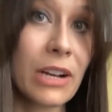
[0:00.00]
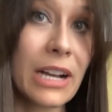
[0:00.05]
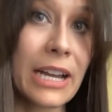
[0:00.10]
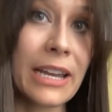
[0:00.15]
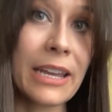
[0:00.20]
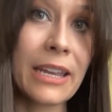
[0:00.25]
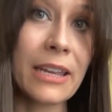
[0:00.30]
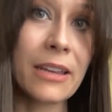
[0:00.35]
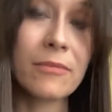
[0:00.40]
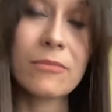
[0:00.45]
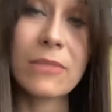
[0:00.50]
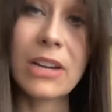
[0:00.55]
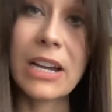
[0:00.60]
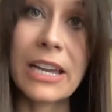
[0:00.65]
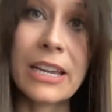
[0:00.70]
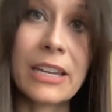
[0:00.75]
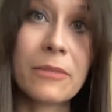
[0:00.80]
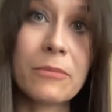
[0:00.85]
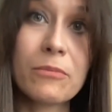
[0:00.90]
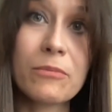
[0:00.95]

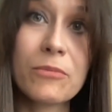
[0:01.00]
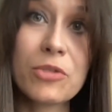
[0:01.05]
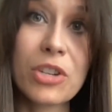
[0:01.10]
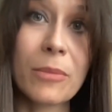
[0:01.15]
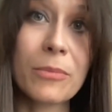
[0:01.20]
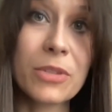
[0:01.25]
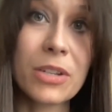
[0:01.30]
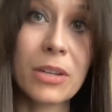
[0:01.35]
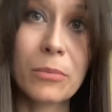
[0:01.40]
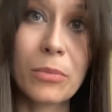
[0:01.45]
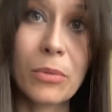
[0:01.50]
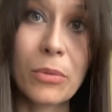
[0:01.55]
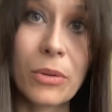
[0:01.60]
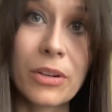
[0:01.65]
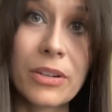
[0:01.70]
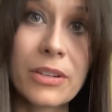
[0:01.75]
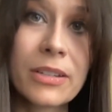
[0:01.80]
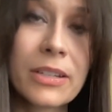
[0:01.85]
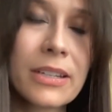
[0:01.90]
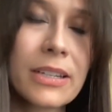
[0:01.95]
I jumped on
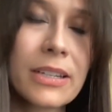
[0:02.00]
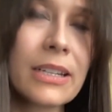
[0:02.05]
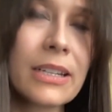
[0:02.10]
board.